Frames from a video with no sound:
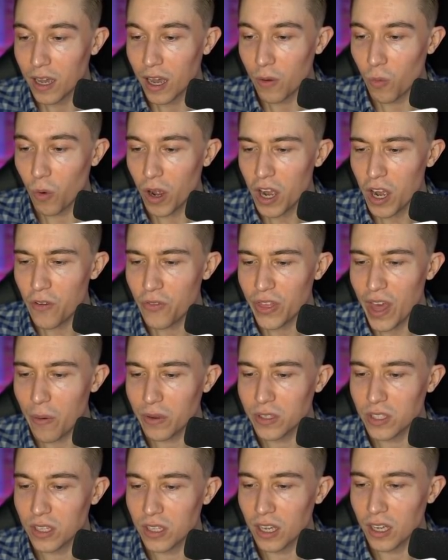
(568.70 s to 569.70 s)
I wonder if that
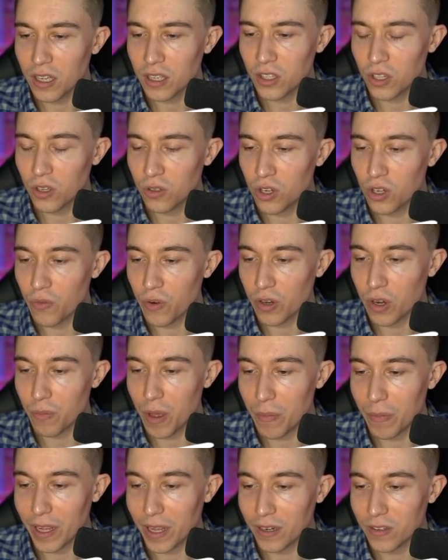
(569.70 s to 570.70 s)
was a huge
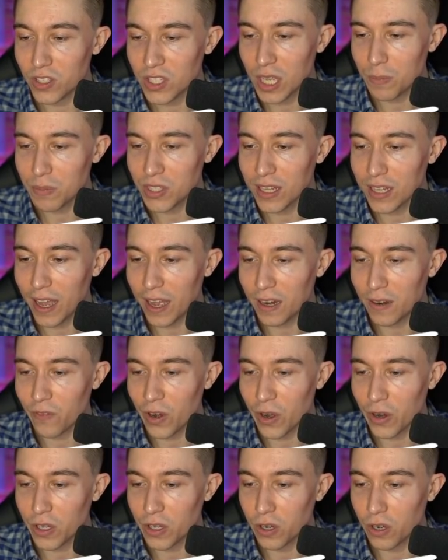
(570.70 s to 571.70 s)
overcommitment. Seems not
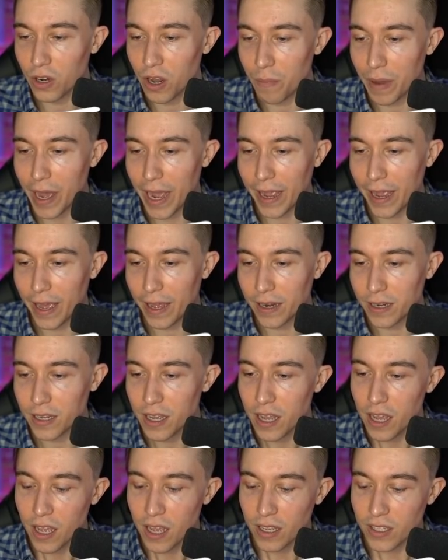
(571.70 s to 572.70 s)
very good on my end.
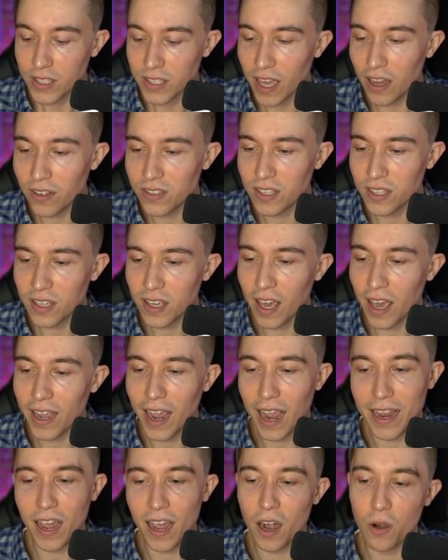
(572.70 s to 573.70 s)
Skeleton
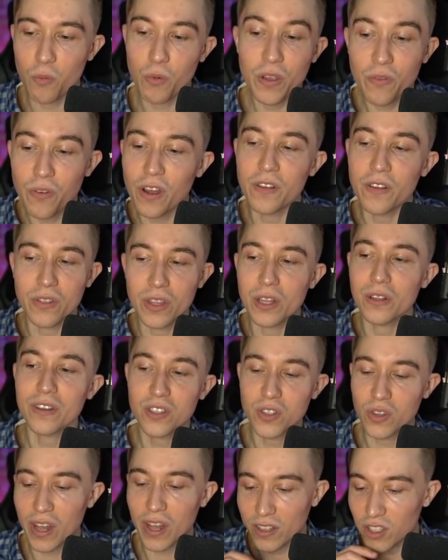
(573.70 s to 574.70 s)
King, I got a refund of the
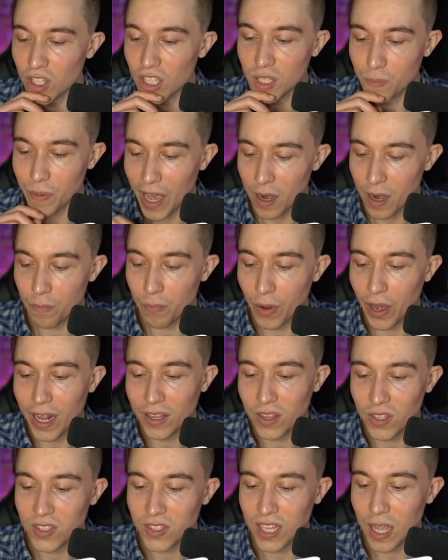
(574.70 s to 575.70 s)
elixir that I just spent, but
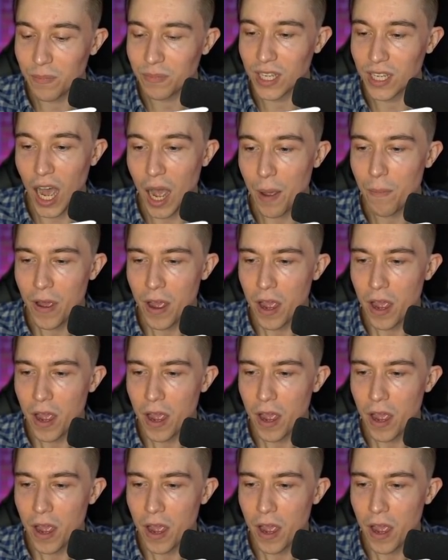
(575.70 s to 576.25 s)
at the same time,